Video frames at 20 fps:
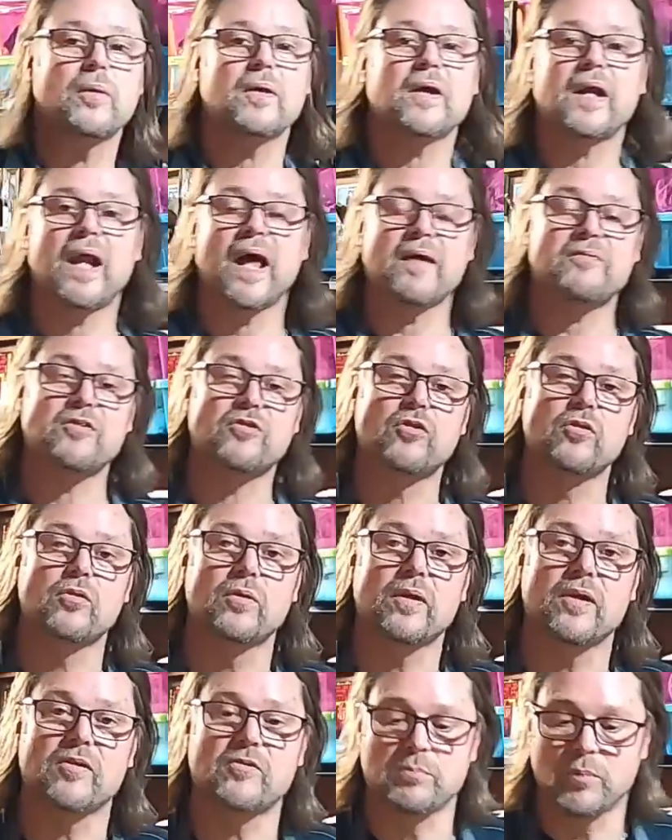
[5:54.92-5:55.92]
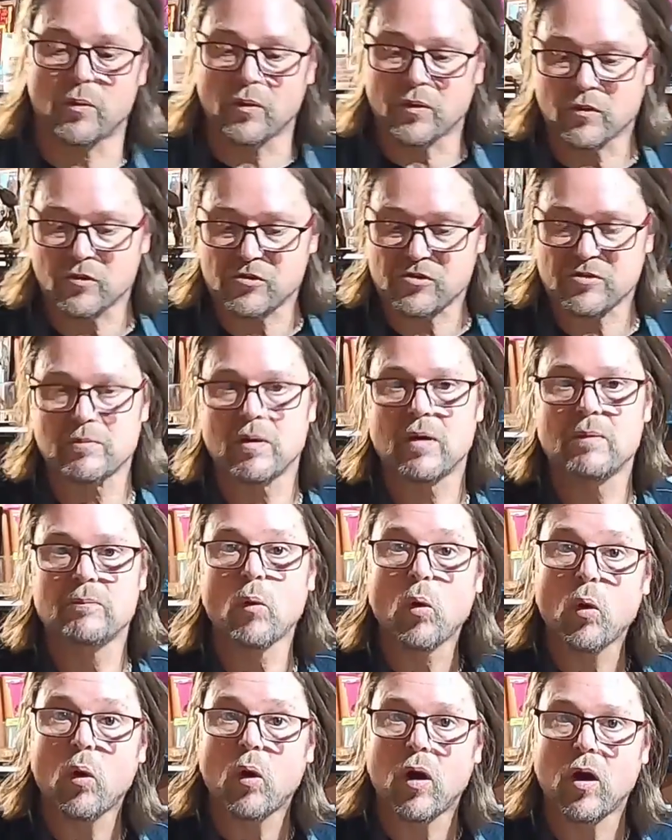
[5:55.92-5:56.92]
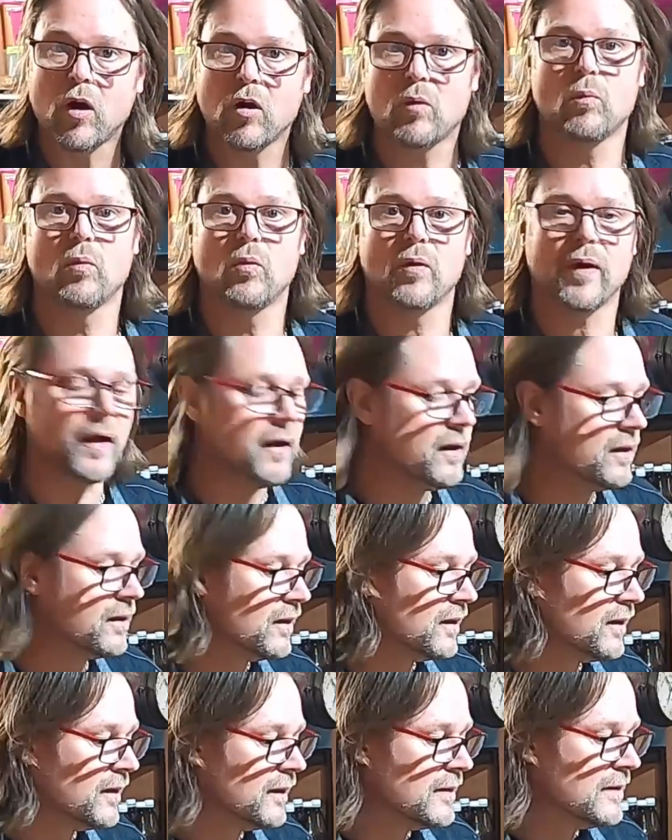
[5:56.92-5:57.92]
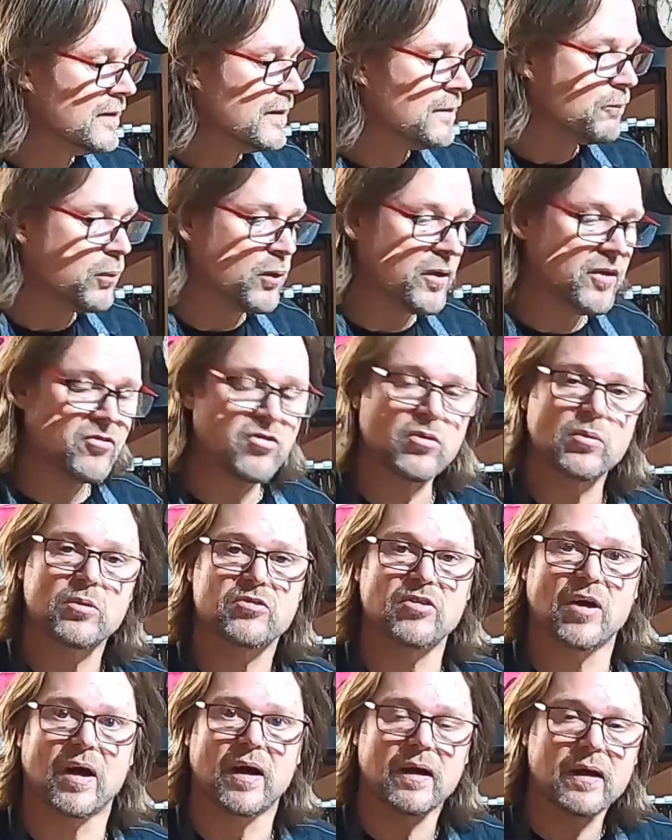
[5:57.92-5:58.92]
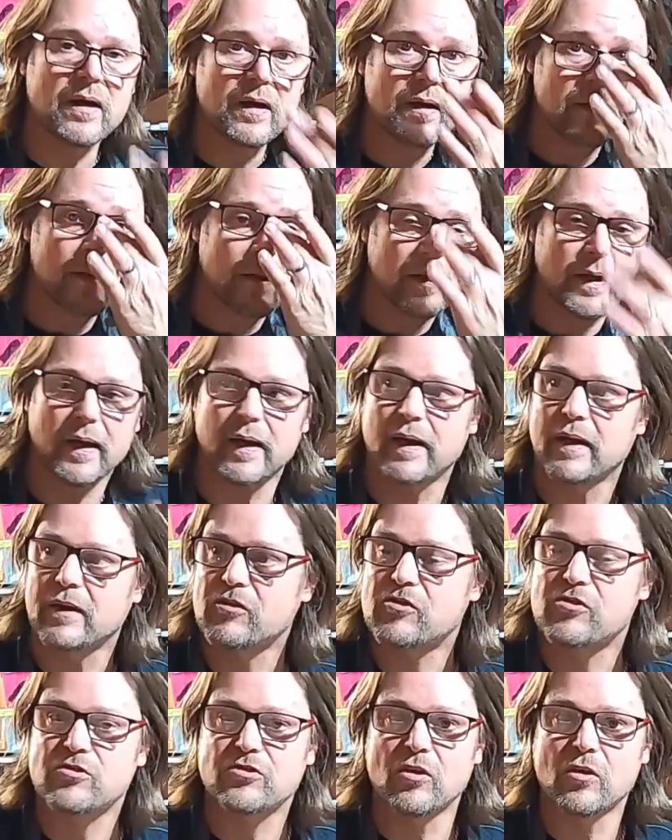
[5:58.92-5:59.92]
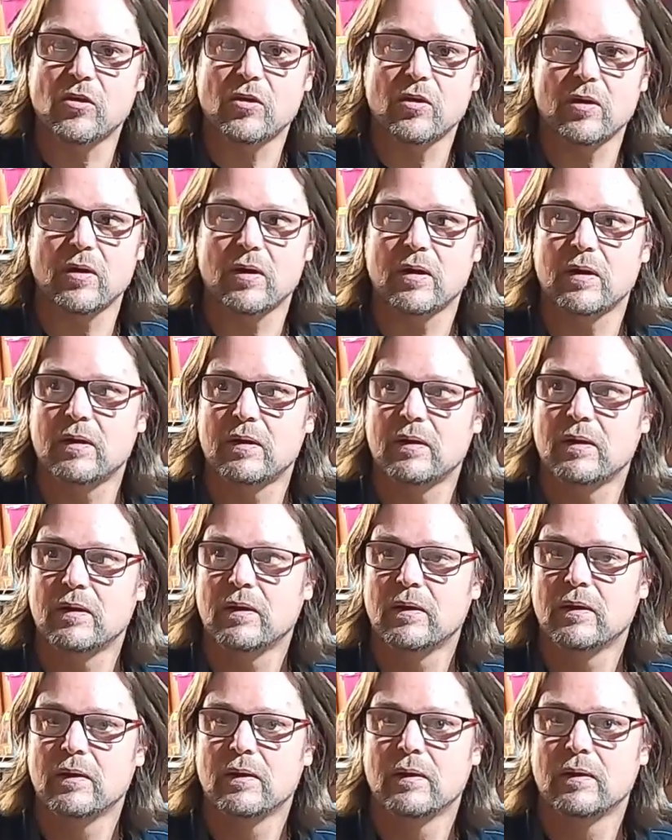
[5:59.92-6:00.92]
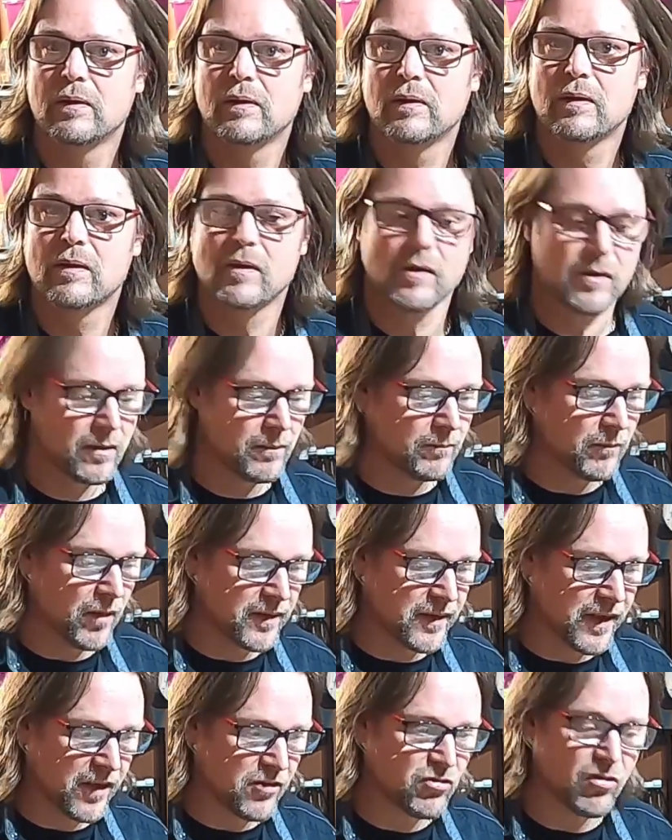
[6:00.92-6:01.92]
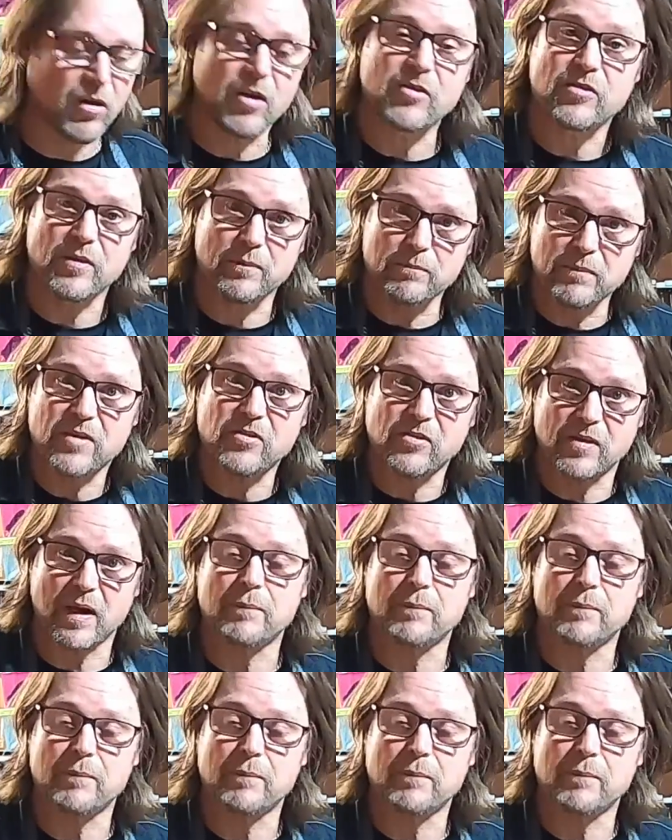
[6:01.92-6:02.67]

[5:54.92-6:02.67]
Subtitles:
what I'm going to have to do is boil some more hot water, put into a jug and stir my dextrose and mix it